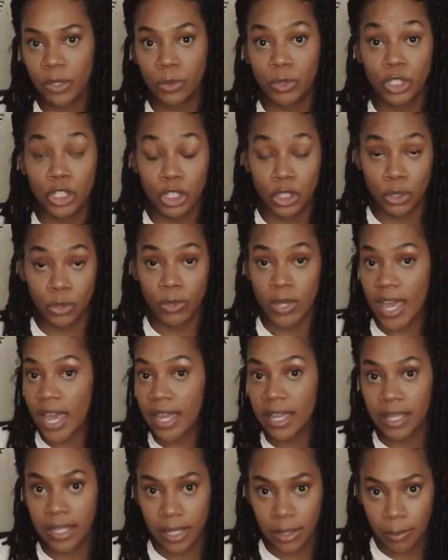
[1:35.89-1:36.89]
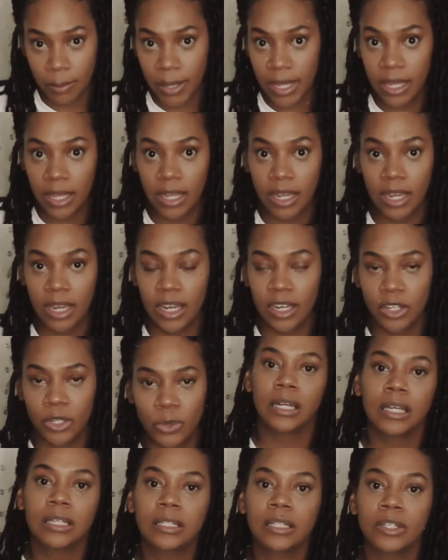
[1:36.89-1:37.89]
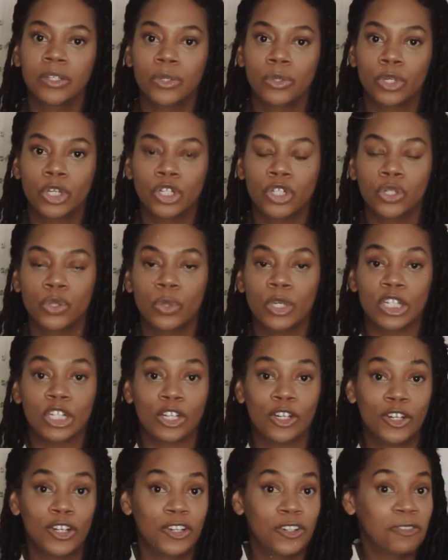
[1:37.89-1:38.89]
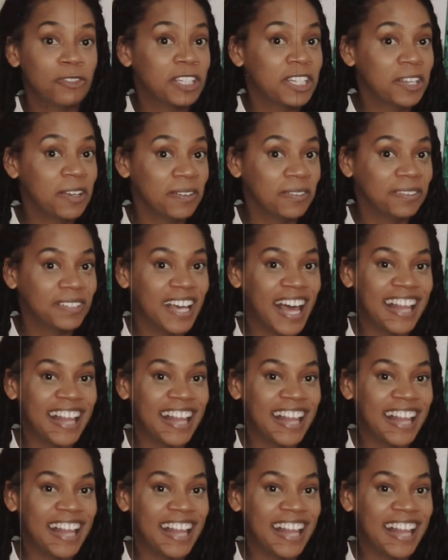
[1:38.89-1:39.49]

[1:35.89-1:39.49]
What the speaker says: You can just do that and get paid. And the next thing you could do is learn a new skill.